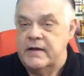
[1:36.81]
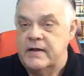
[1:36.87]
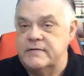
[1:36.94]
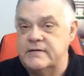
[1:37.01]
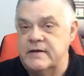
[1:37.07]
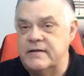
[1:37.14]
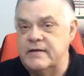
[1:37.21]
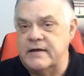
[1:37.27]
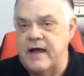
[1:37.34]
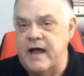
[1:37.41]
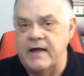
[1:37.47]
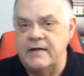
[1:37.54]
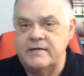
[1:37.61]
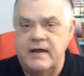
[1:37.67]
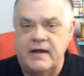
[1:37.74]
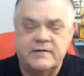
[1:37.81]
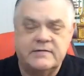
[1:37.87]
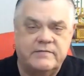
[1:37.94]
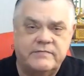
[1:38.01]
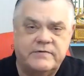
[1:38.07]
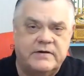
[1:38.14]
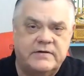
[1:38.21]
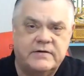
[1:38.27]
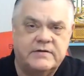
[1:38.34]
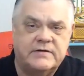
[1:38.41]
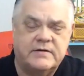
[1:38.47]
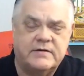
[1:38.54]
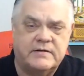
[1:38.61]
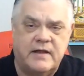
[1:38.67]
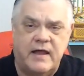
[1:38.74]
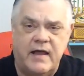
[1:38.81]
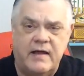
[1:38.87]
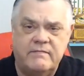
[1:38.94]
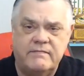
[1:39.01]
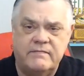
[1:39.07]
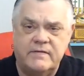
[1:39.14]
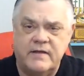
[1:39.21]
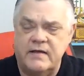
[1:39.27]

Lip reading: It's in the context of Jesus' life,